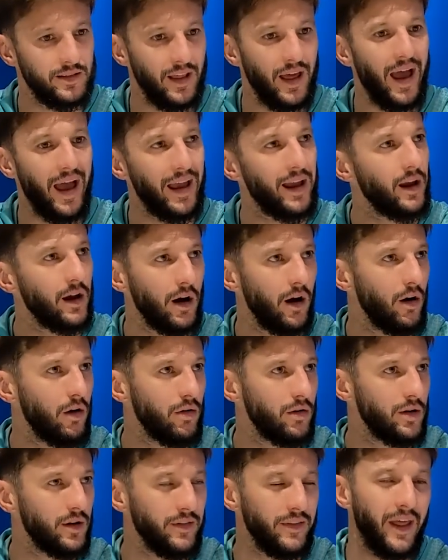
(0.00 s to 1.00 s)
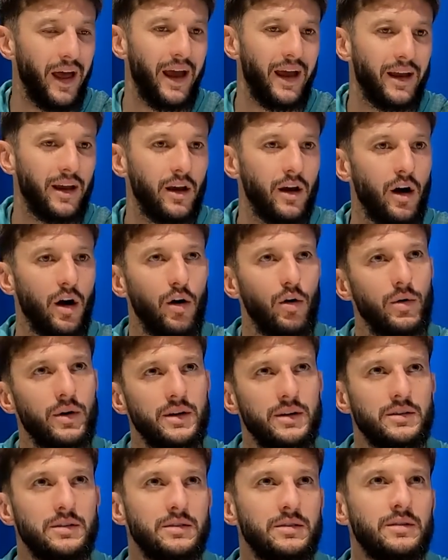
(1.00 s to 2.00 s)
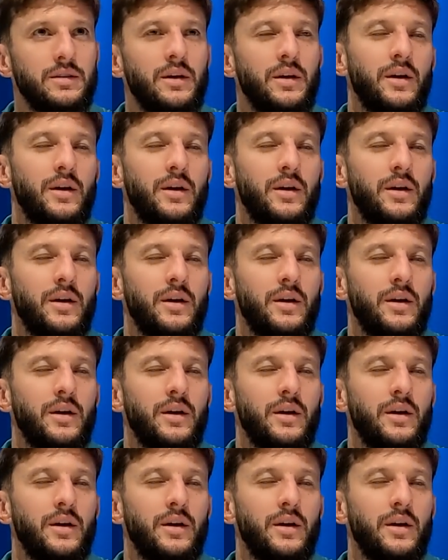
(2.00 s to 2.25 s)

the end goal, and the end goal is